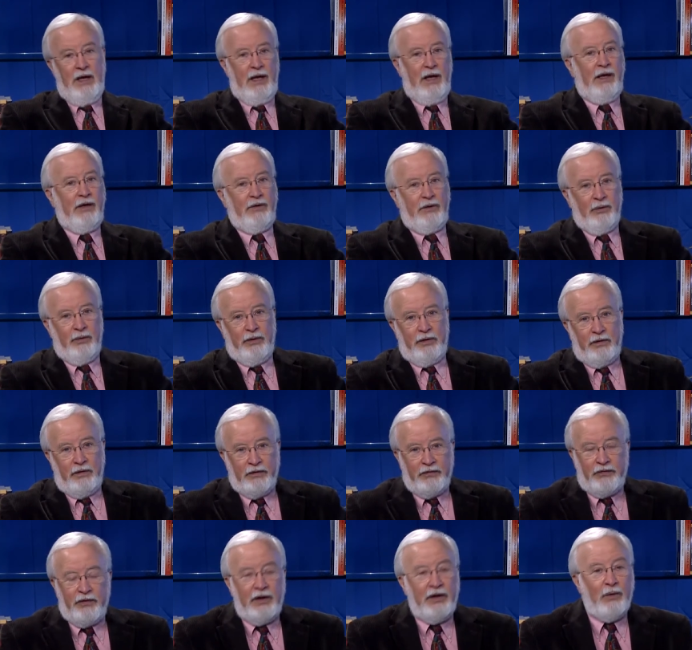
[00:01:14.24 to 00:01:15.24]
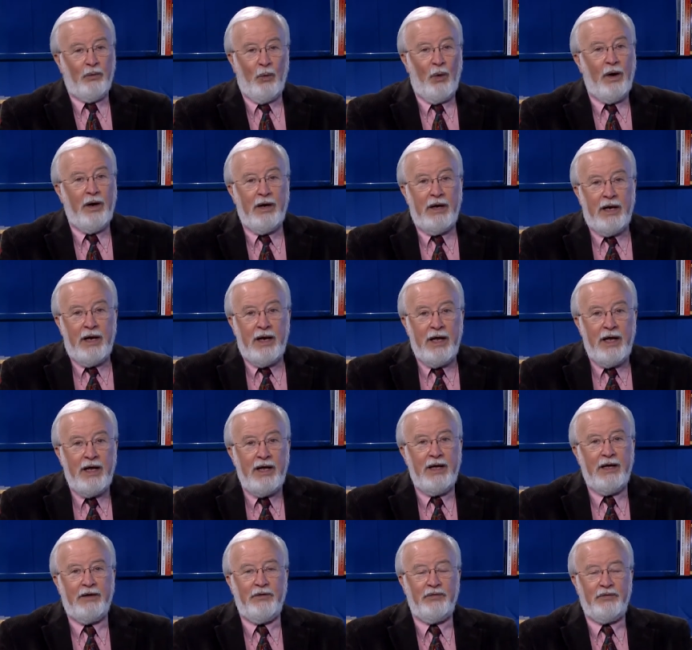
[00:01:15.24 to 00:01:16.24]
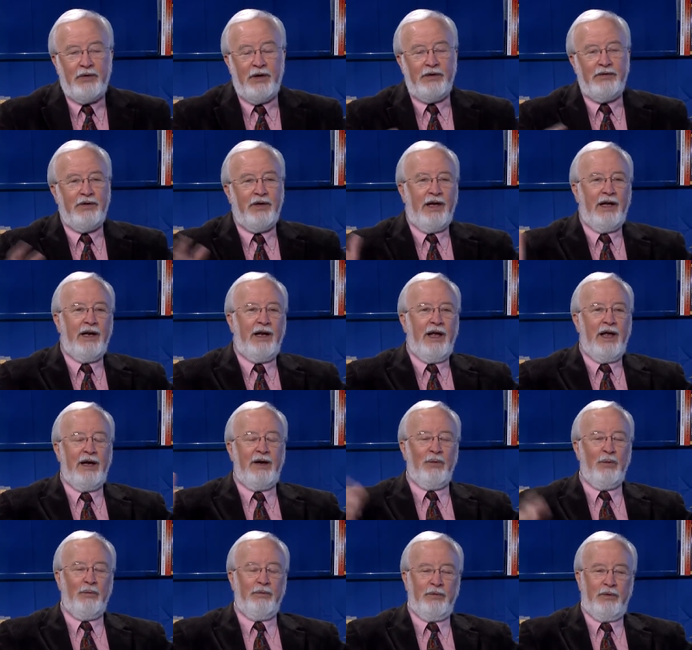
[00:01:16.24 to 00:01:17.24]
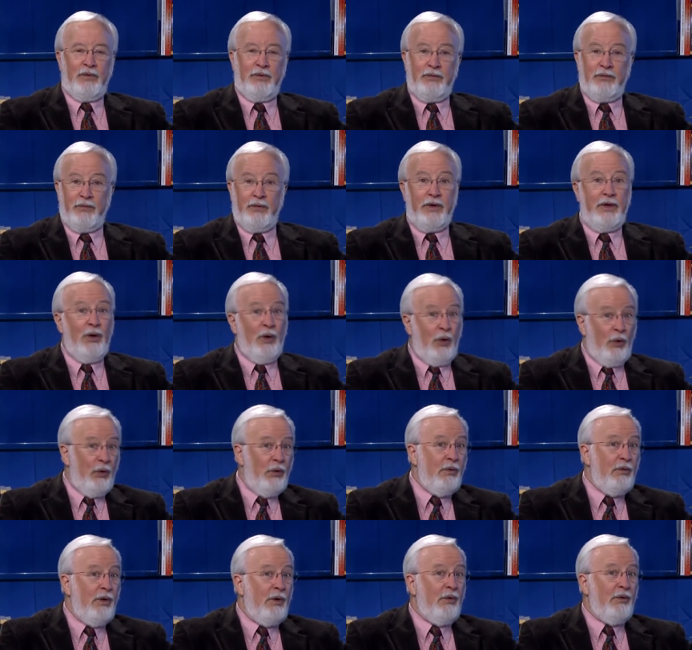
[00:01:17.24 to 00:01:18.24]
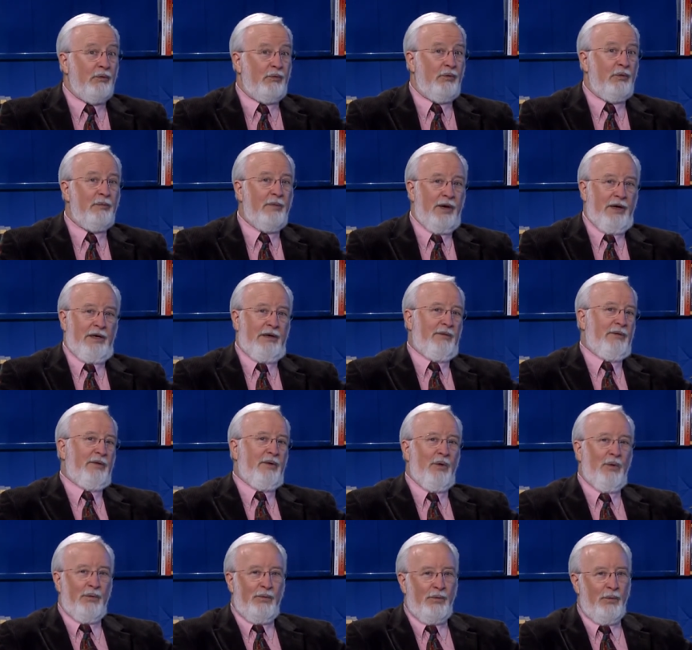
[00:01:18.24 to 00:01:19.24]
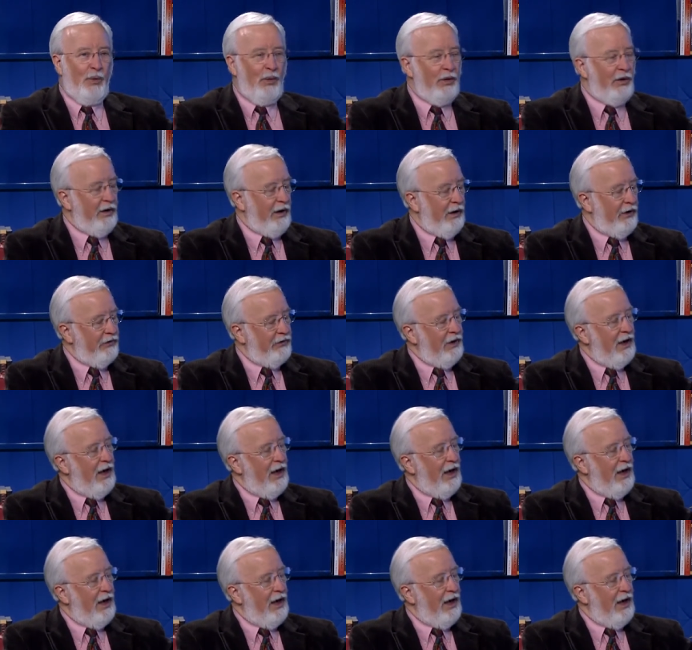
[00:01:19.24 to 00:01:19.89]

uh, doing this in one day and stretching it out over three, or who knows, we might even go four days.